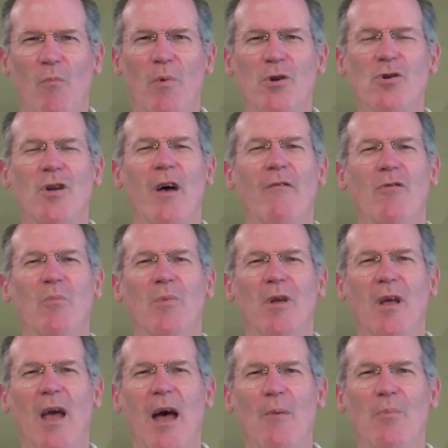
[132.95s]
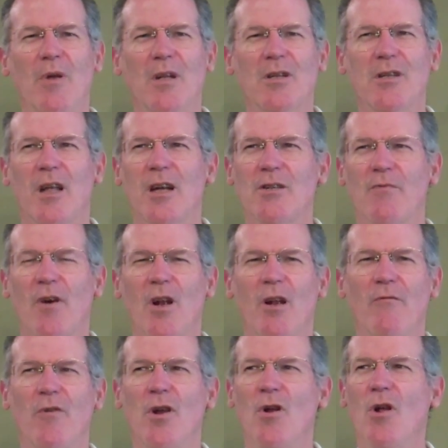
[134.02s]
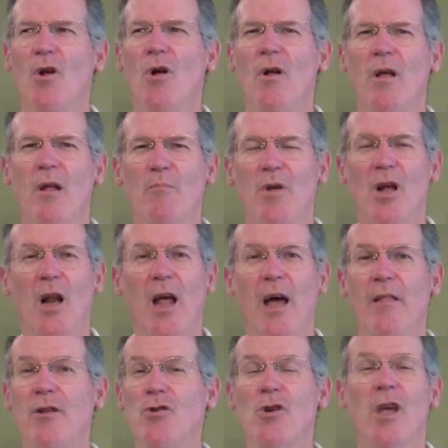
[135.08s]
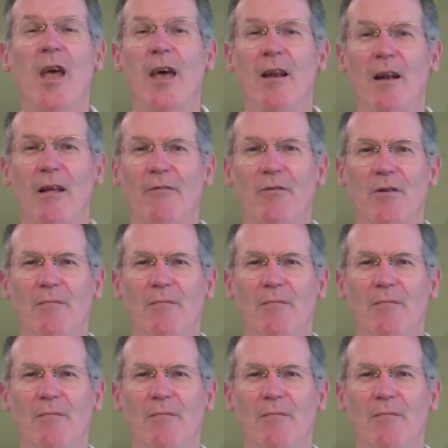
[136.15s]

but you have to be happy and satisfied lifting and being glad that you can lift.